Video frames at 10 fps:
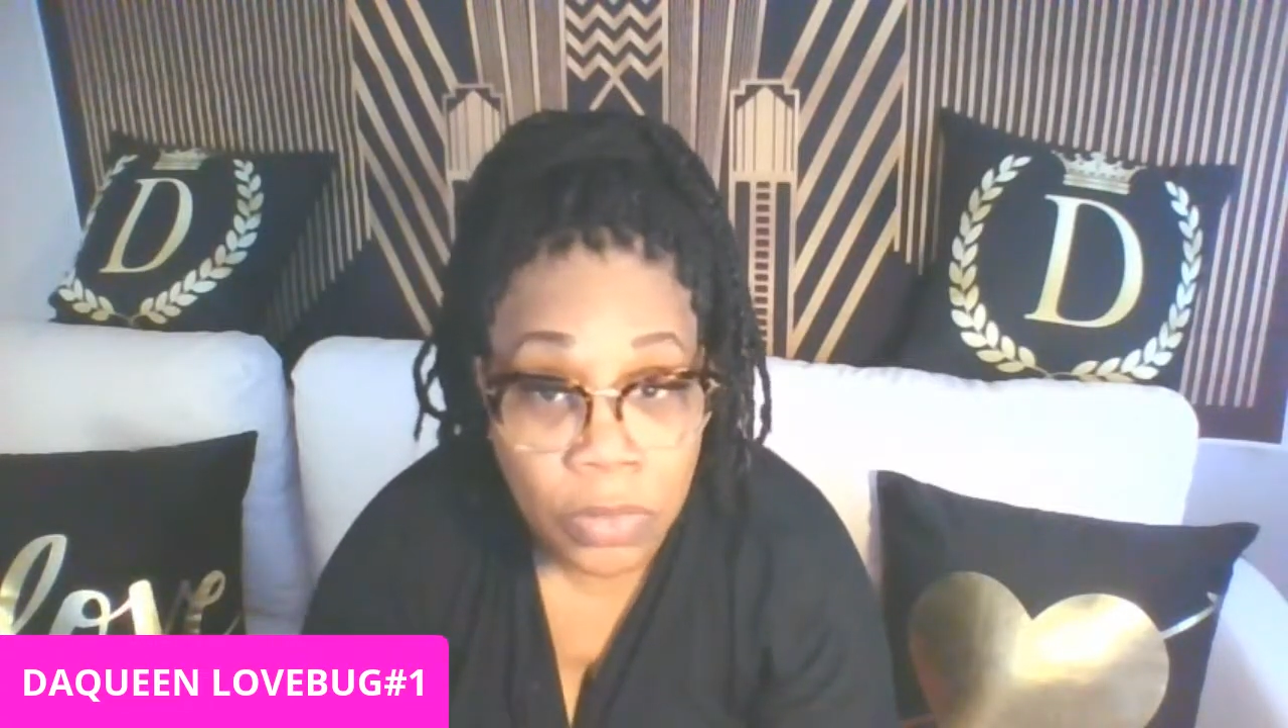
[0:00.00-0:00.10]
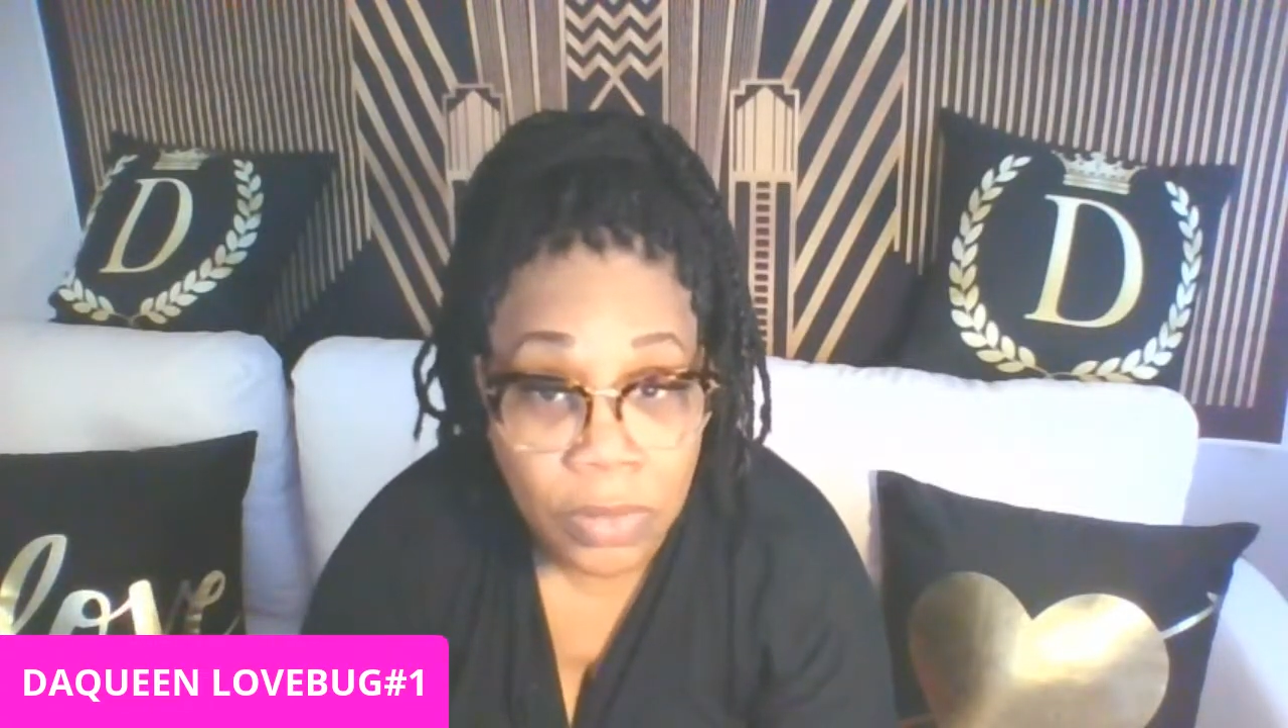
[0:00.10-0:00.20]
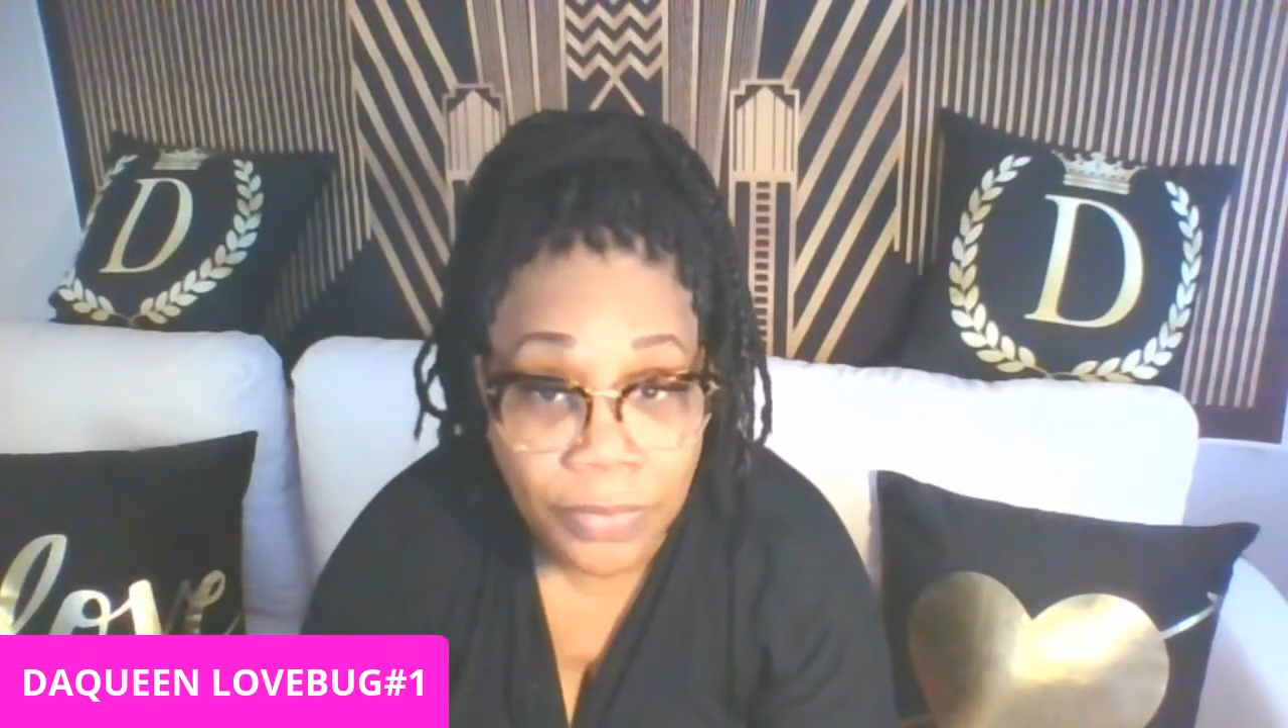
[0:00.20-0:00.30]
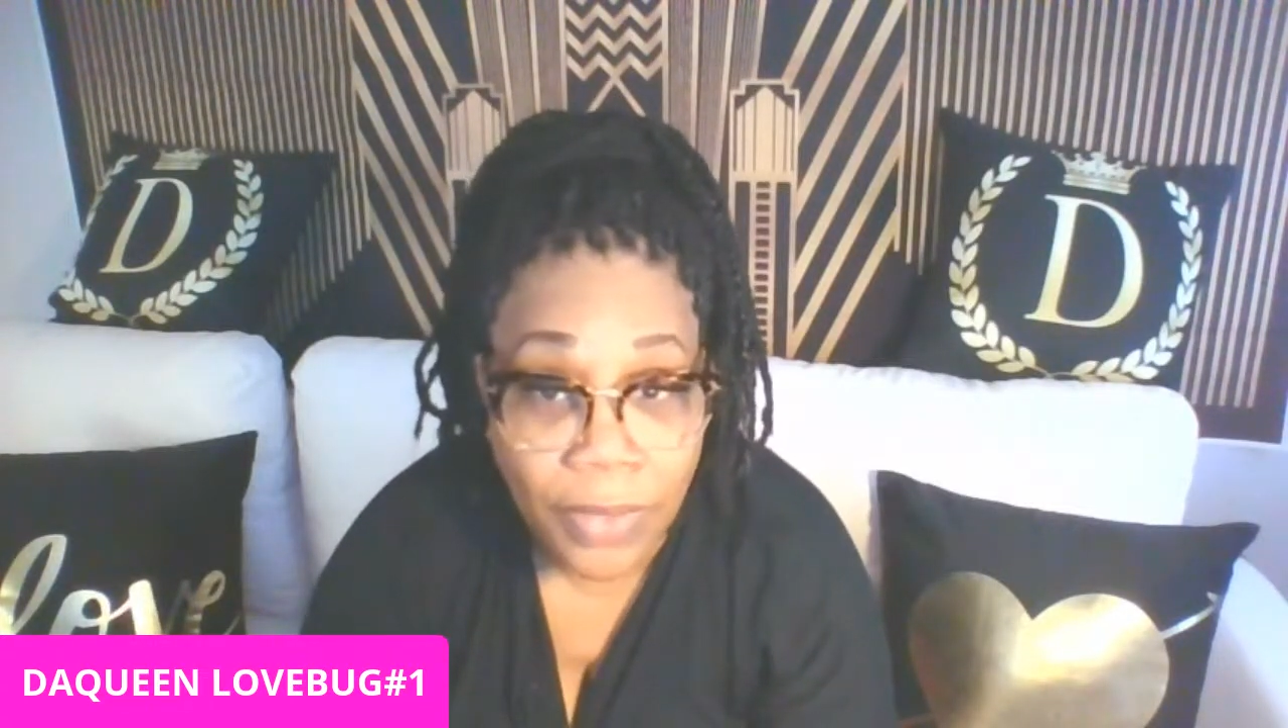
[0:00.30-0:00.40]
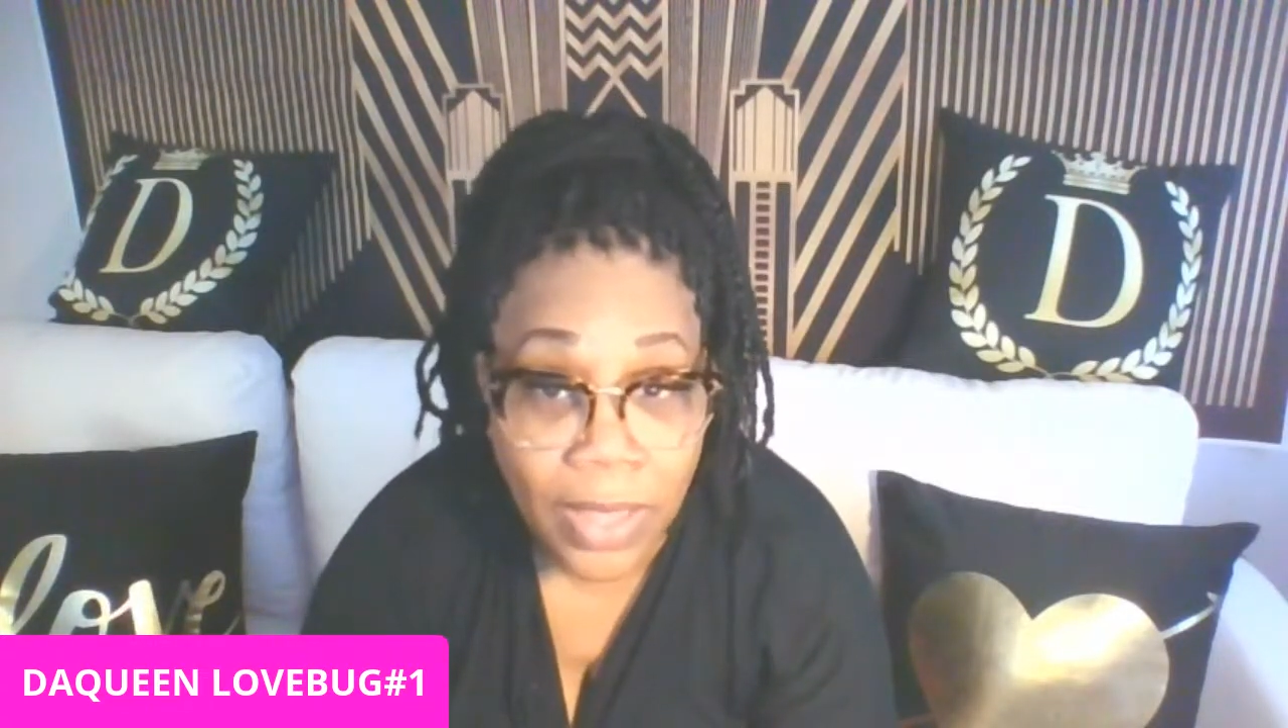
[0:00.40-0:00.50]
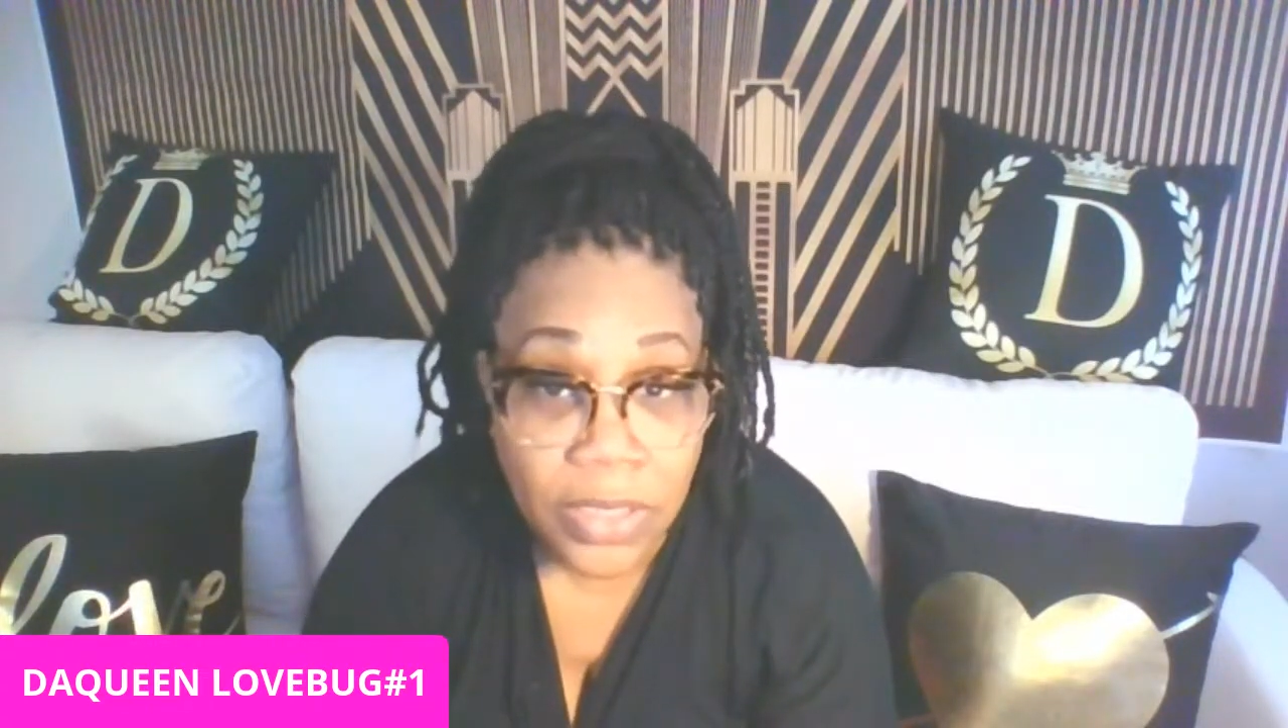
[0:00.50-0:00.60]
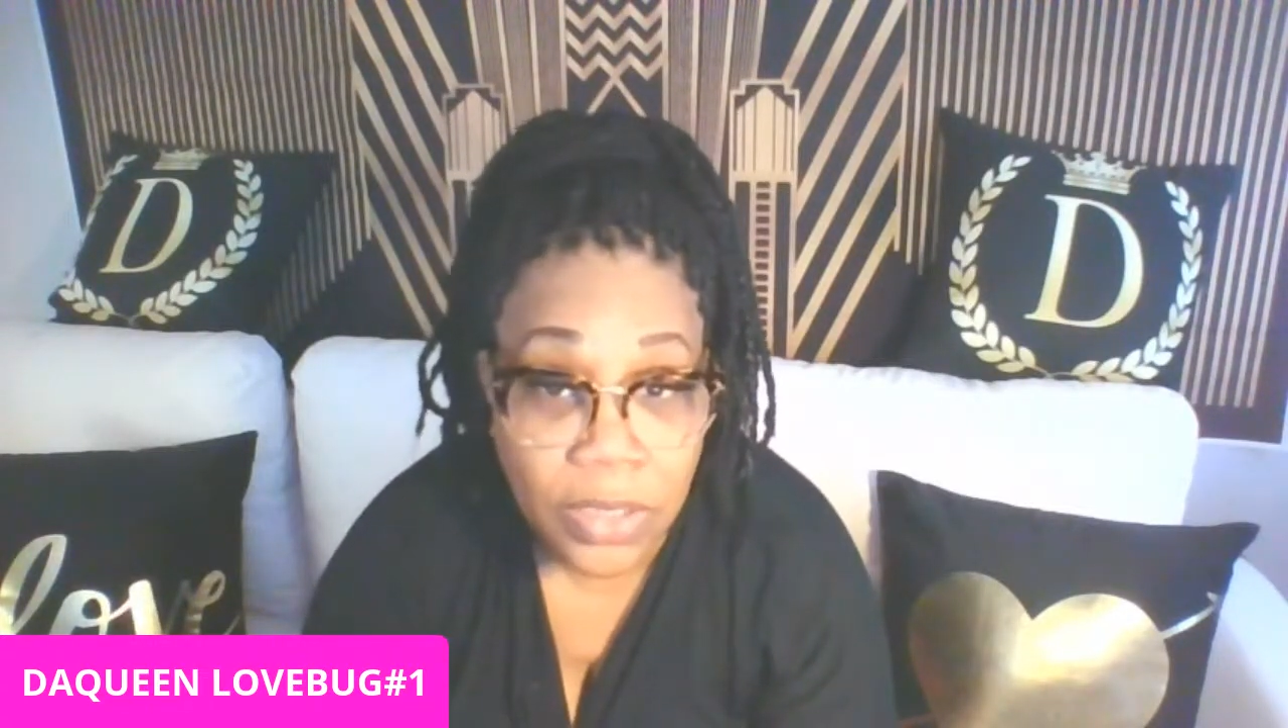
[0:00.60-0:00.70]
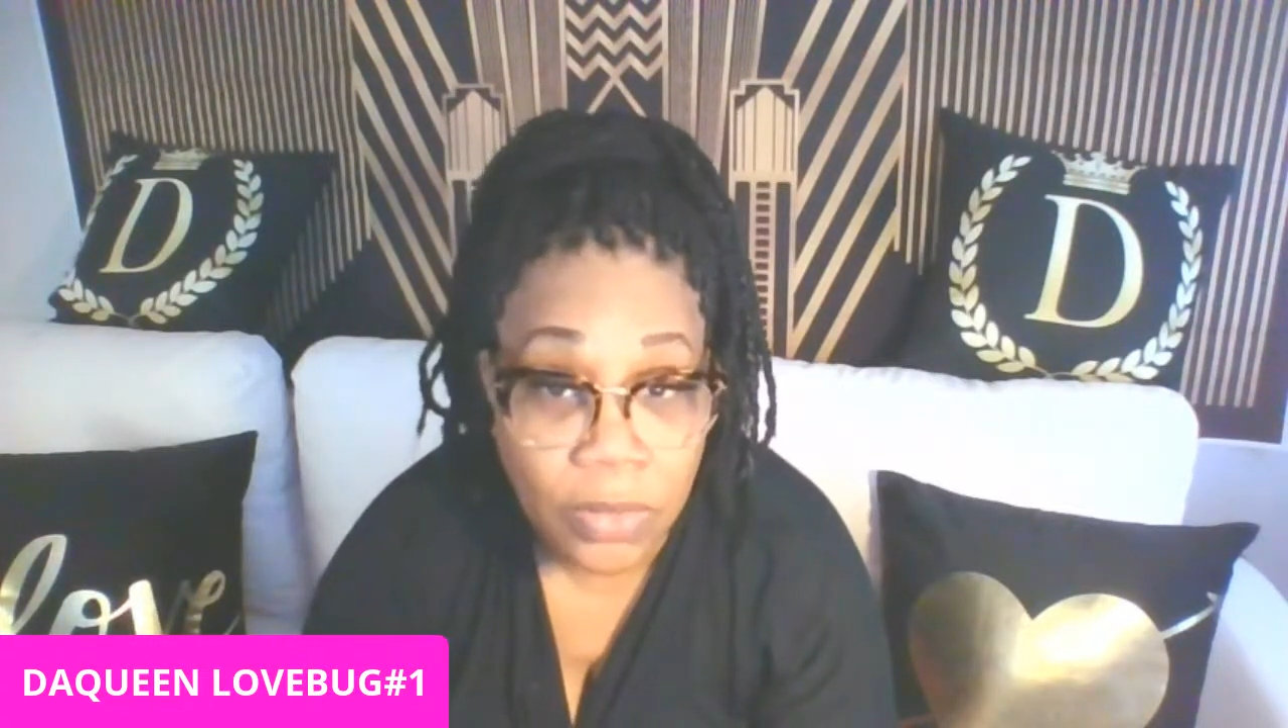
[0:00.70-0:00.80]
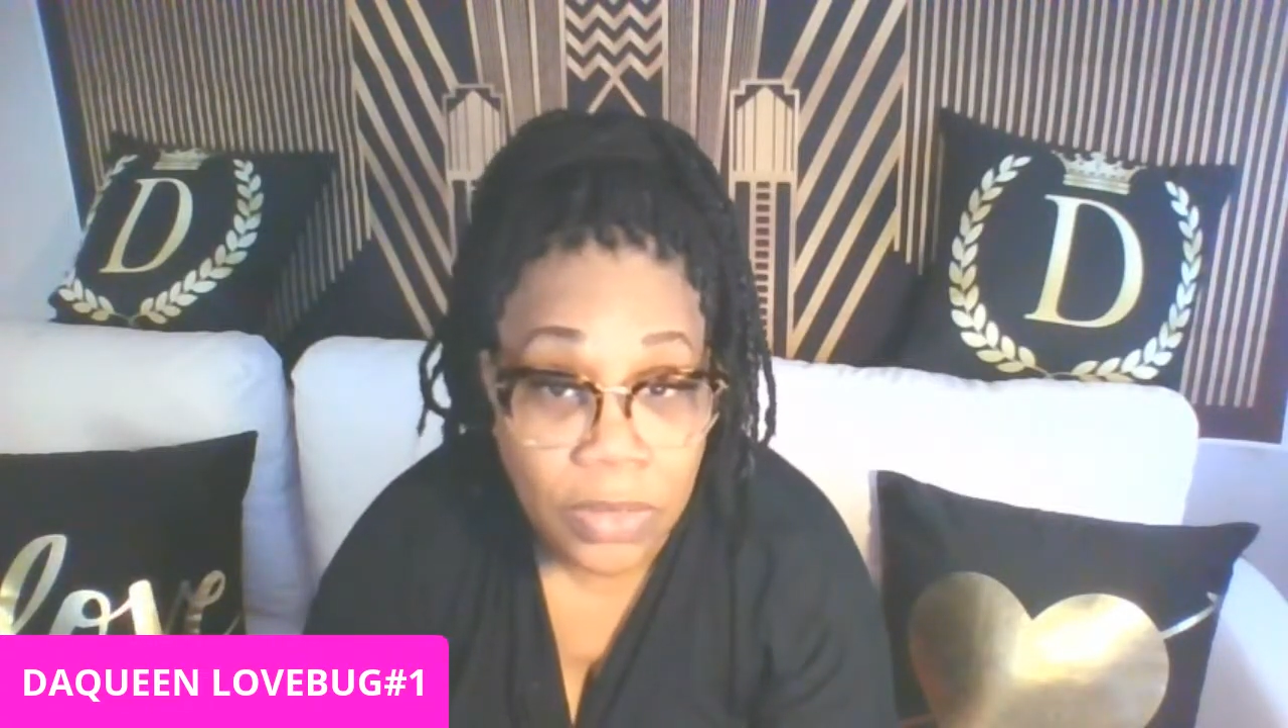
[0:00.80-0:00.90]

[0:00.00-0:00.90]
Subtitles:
device so